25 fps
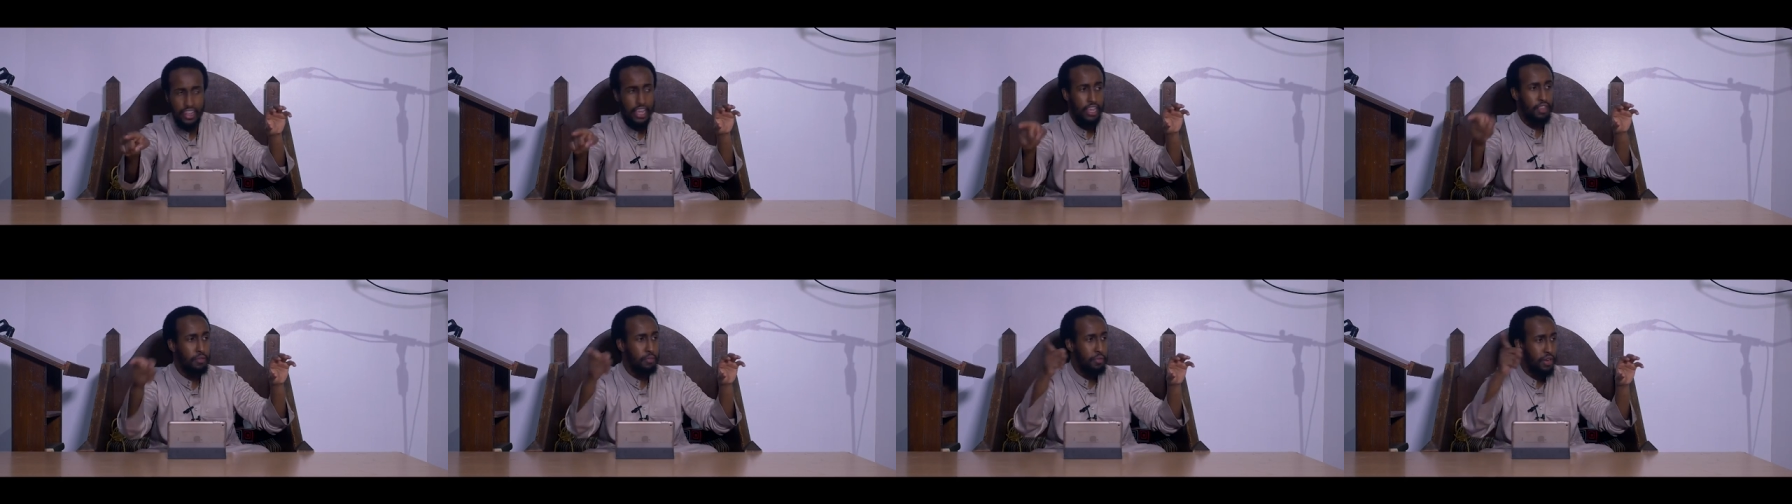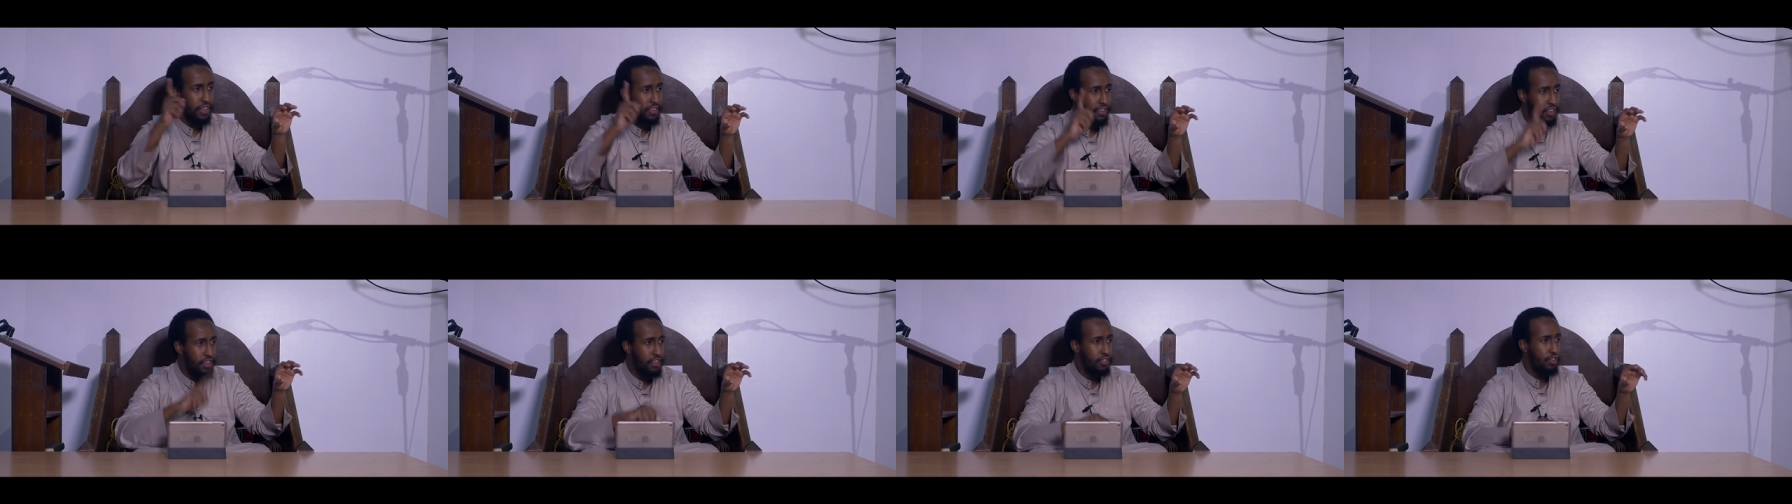takes
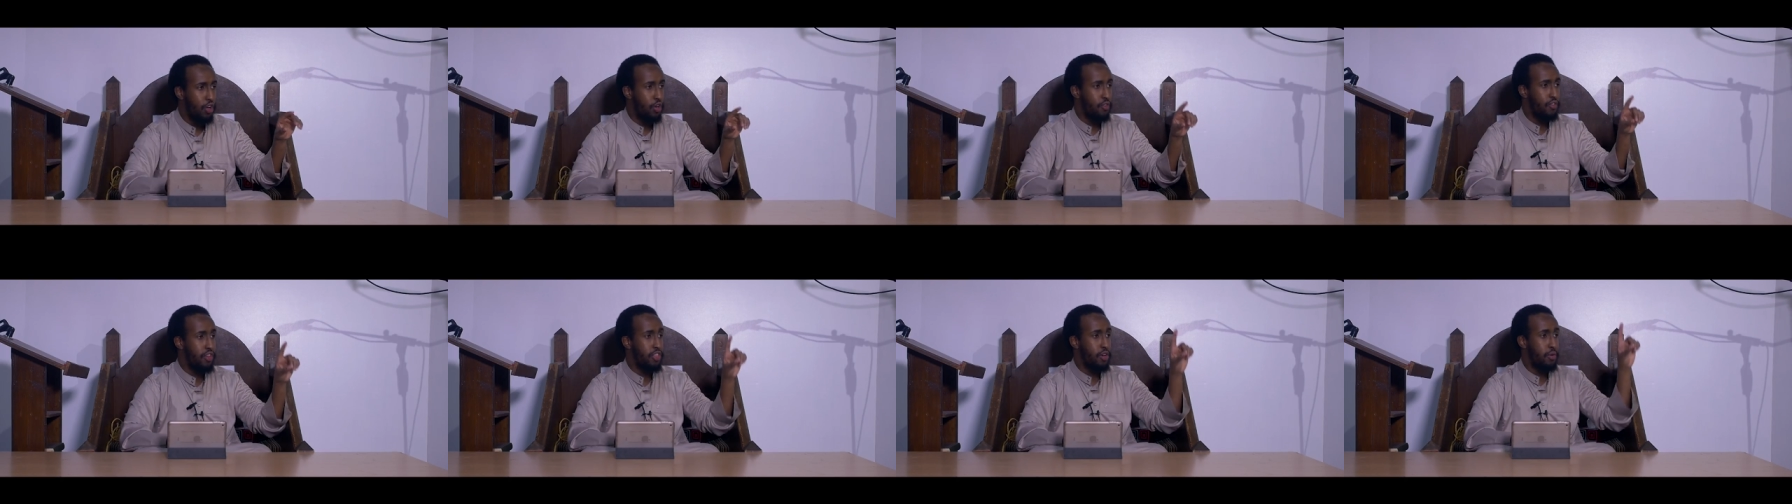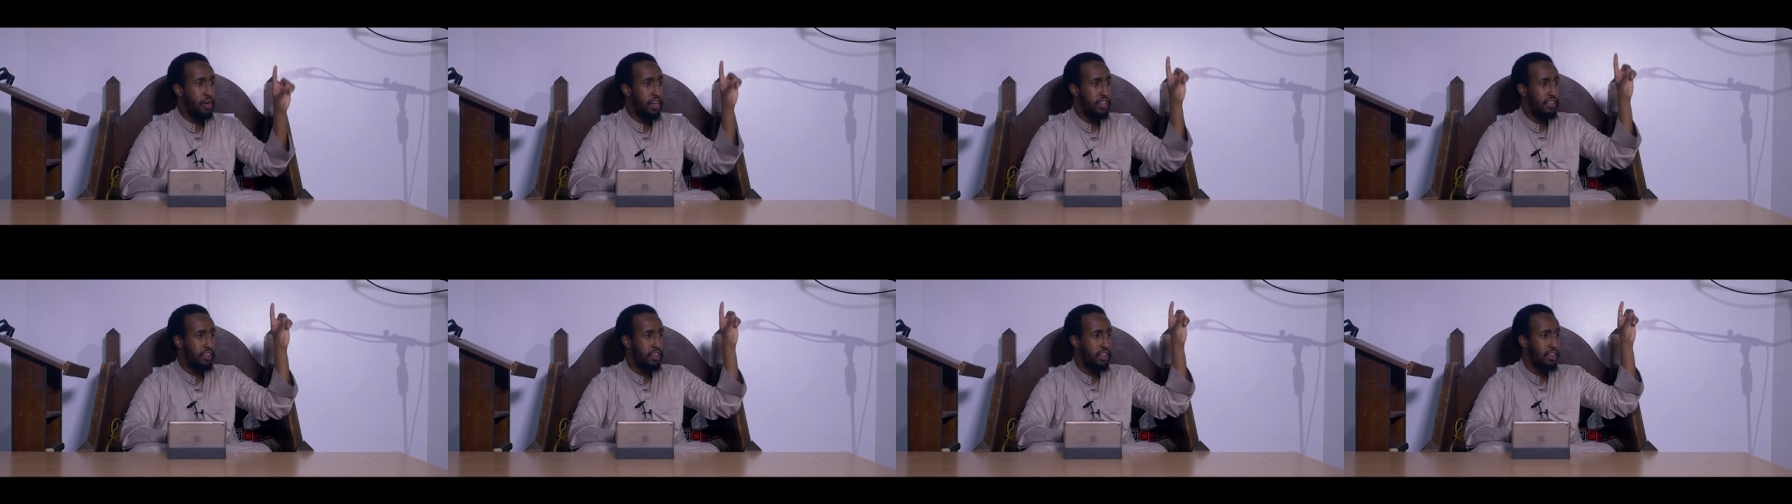precedence over the
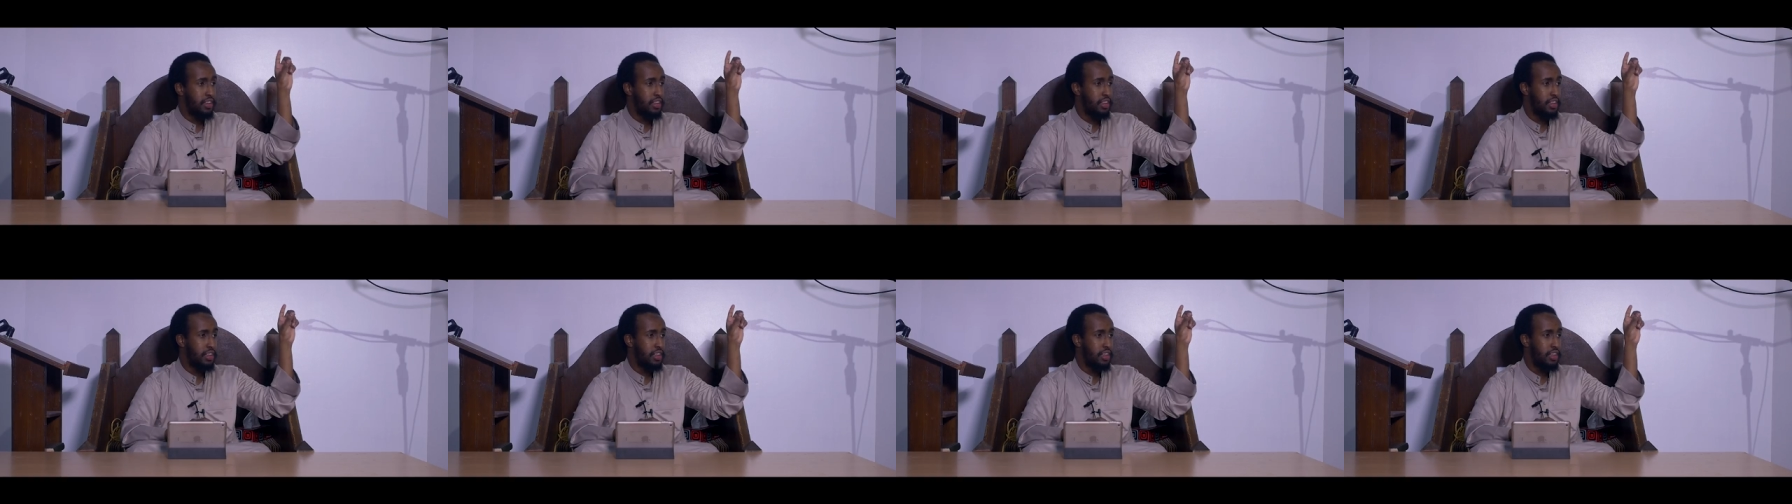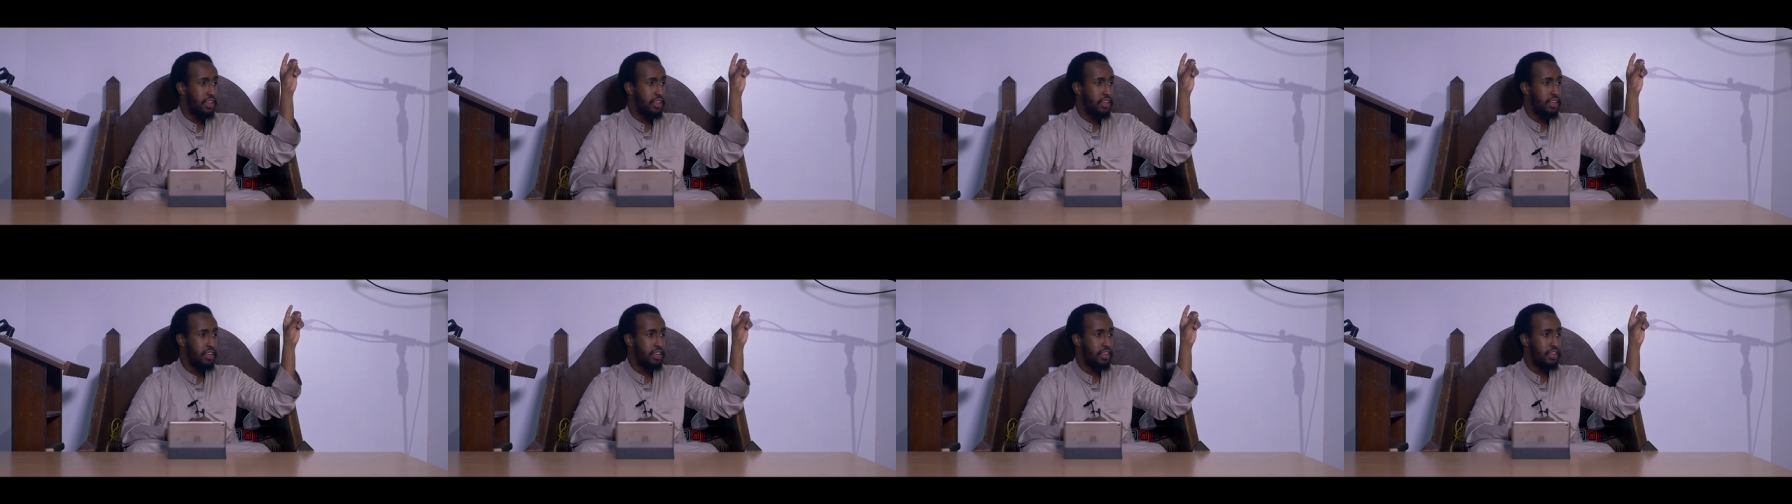what?
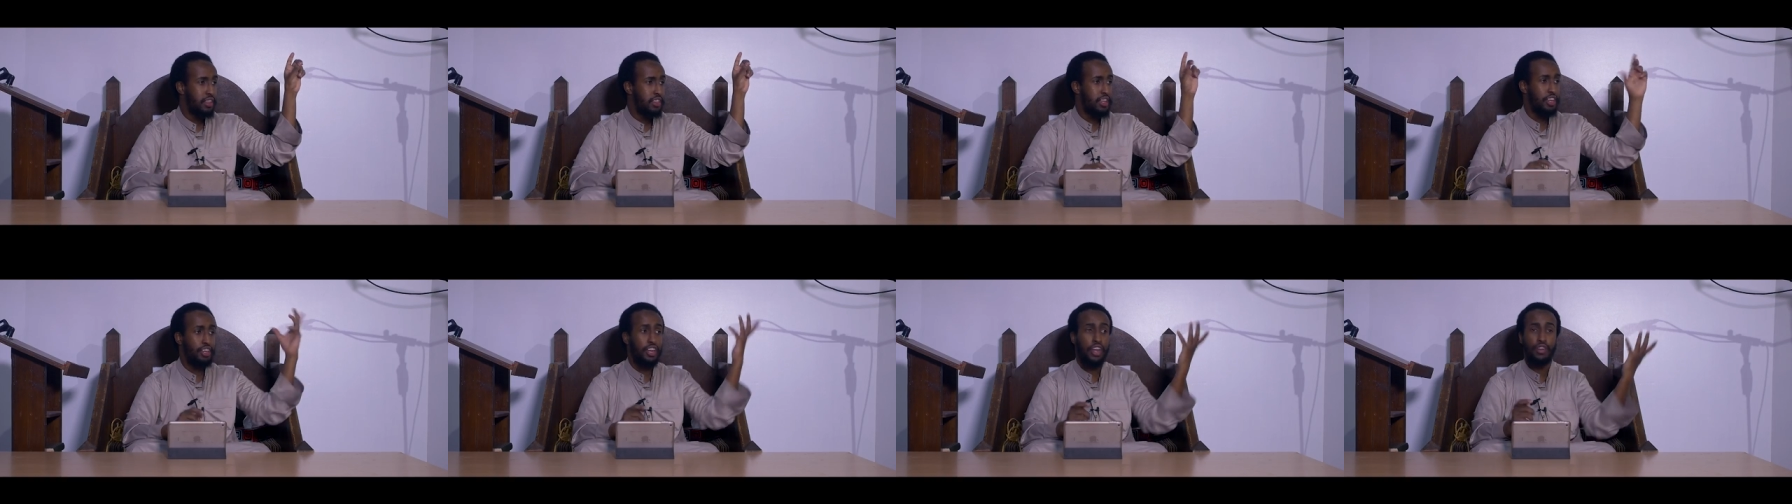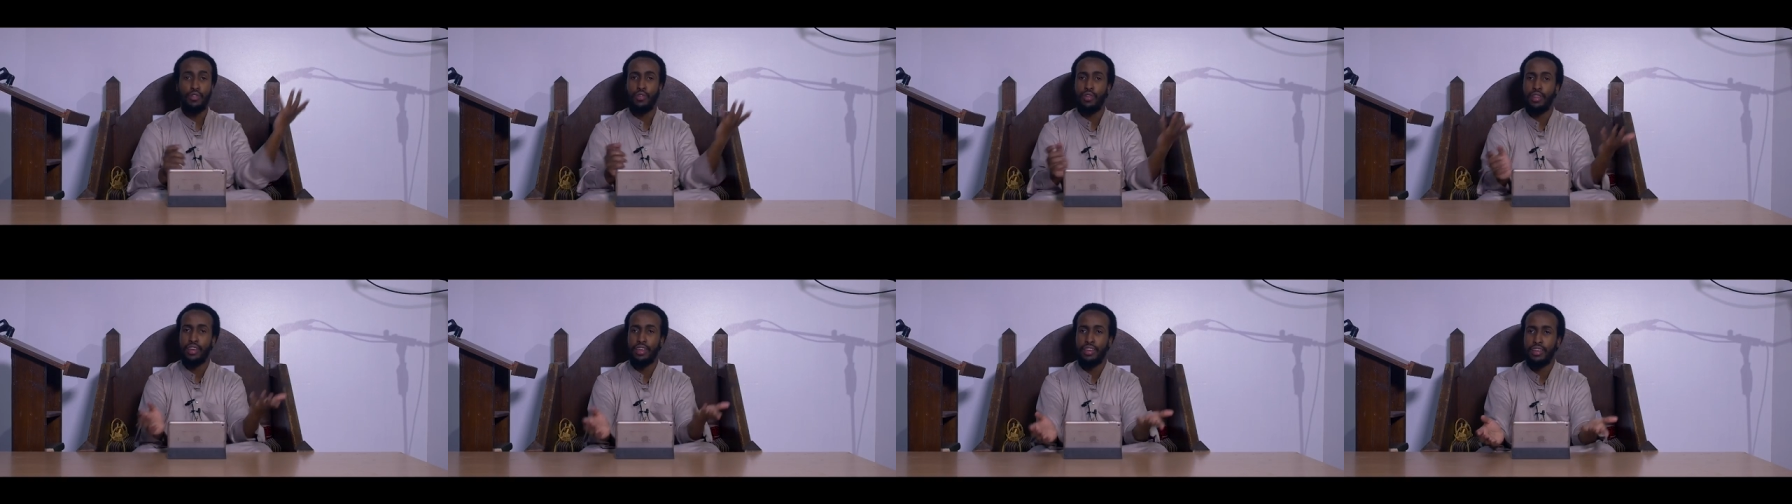The
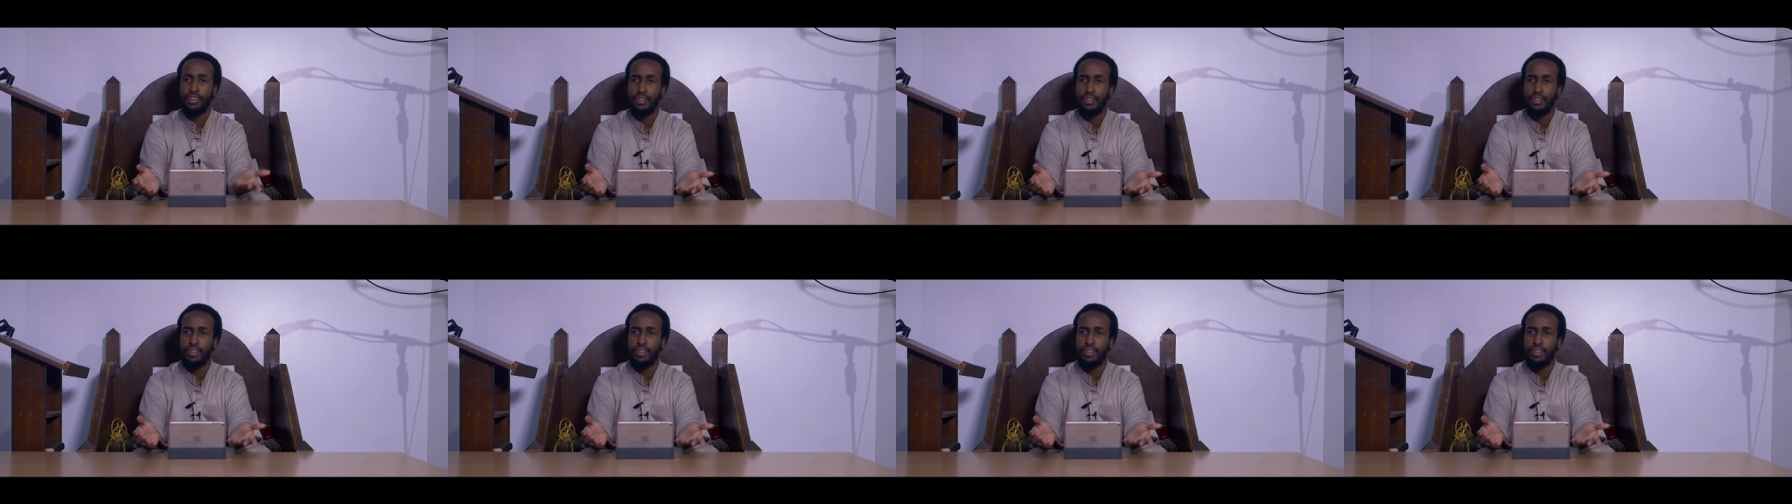general.